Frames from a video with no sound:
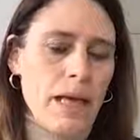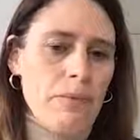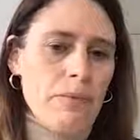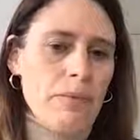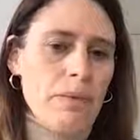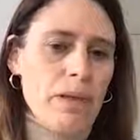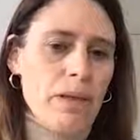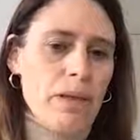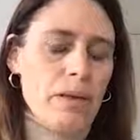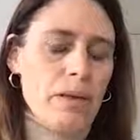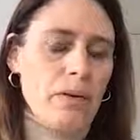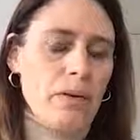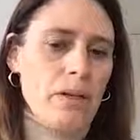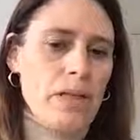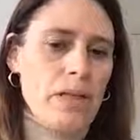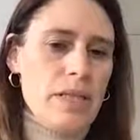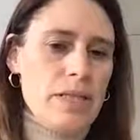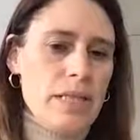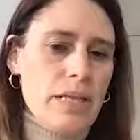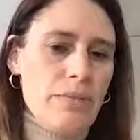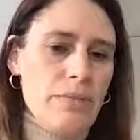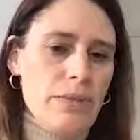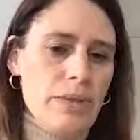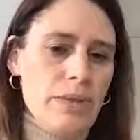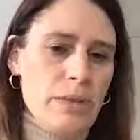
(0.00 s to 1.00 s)
with only
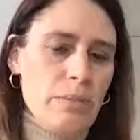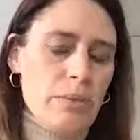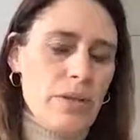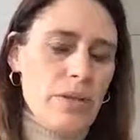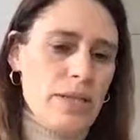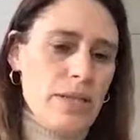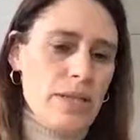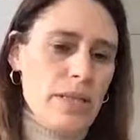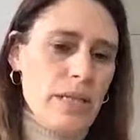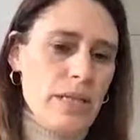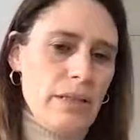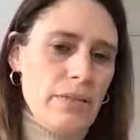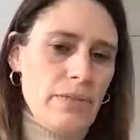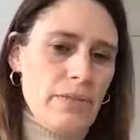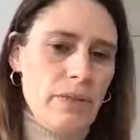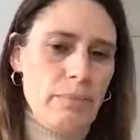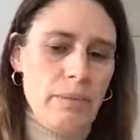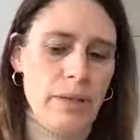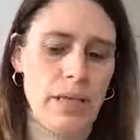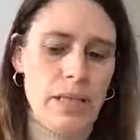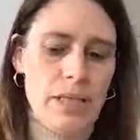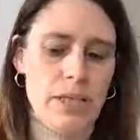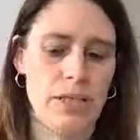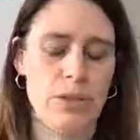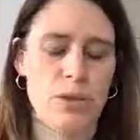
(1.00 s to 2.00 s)
70% of the
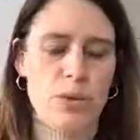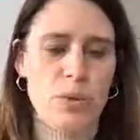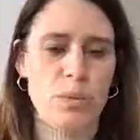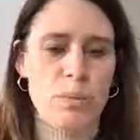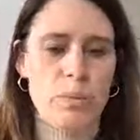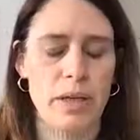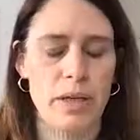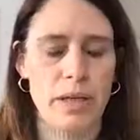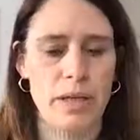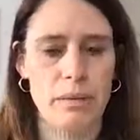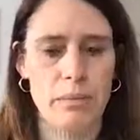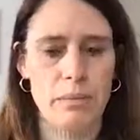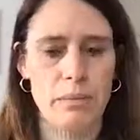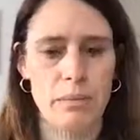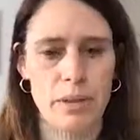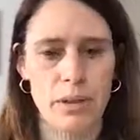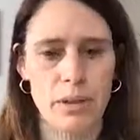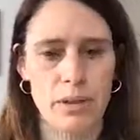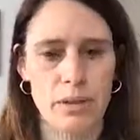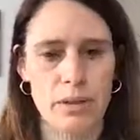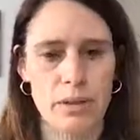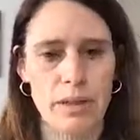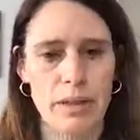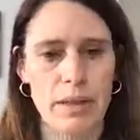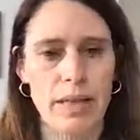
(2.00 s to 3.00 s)
patients remaining
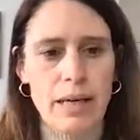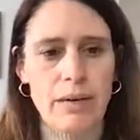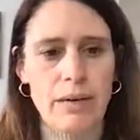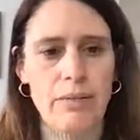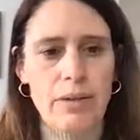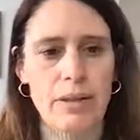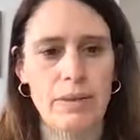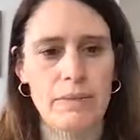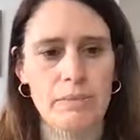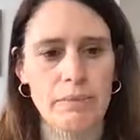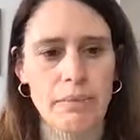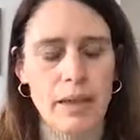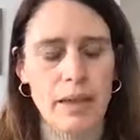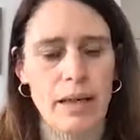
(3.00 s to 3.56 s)
beyond that level,